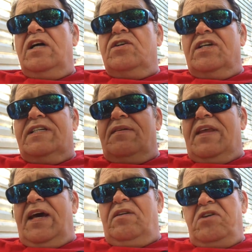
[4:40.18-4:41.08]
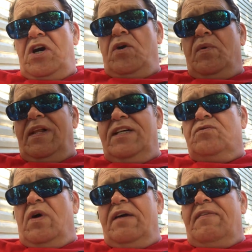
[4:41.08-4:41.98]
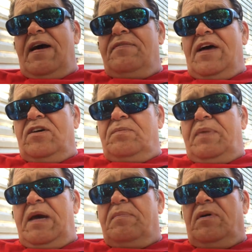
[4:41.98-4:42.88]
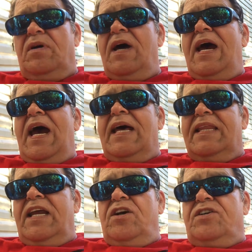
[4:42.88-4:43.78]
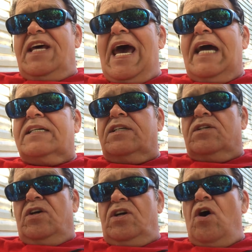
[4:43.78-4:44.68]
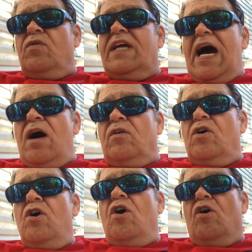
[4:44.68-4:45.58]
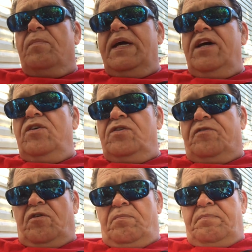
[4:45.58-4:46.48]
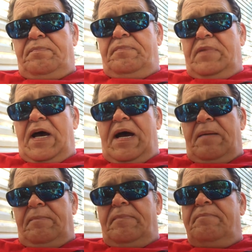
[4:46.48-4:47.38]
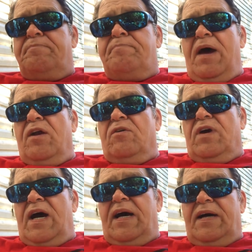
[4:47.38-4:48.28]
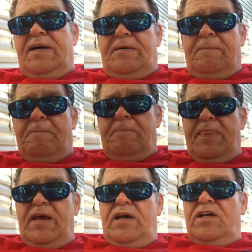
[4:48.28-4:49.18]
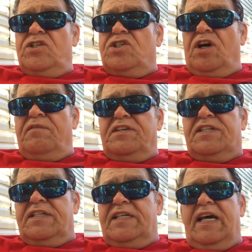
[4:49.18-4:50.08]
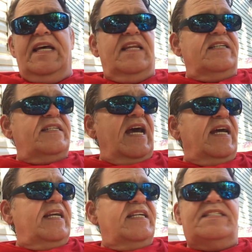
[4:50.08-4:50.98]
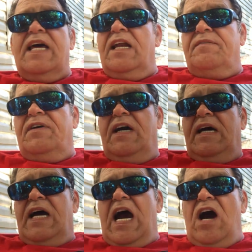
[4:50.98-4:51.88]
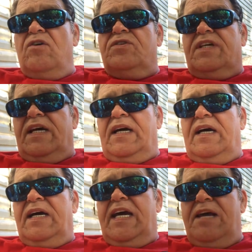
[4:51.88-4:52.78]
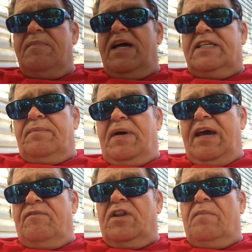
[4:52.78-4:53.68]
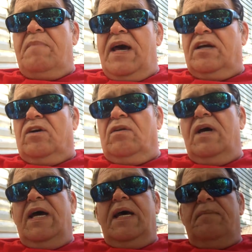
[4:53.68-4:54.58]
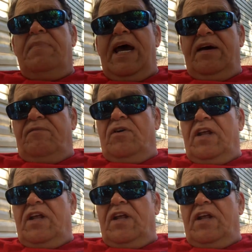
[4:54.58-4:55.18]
Just said they released 25,000 people, and then your taxes could go down or be used for better services in the state, instead of housing inmates and paying for their medical, paying for